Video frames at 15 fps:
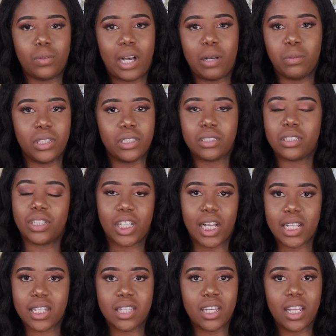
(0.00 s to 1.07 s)
wouldn't
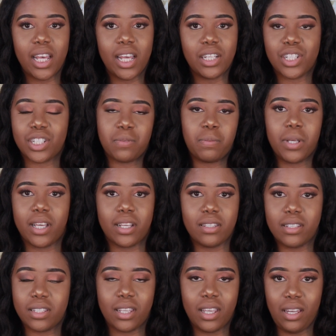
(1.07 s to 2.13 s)
suggest it just because
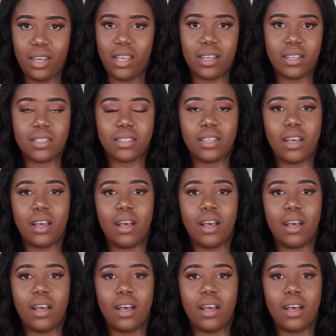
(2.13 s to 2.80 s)
it's hideous.